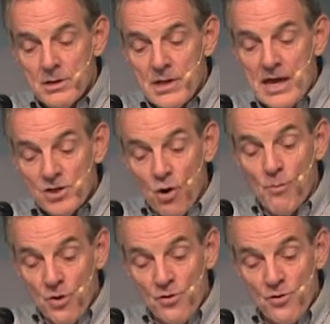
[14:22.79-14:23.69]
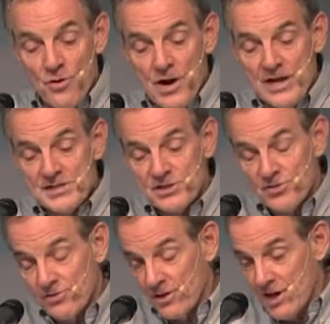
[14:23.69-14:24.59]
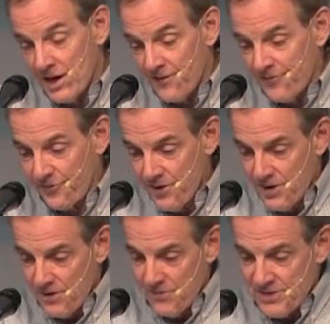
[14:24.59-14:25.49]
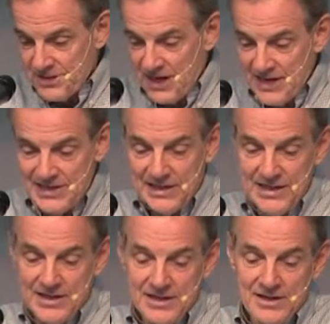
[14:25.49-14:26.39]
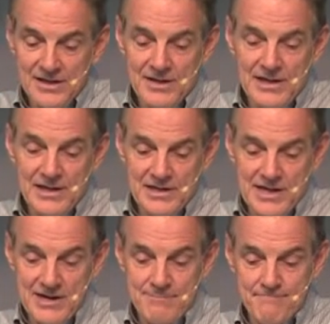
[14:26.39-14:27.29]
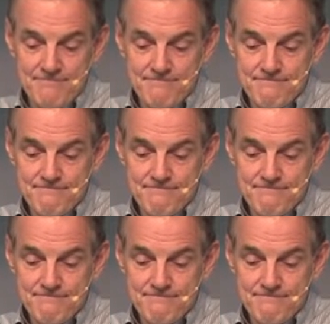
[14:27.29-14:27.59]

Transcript: that no murderer has eternal life residing in him.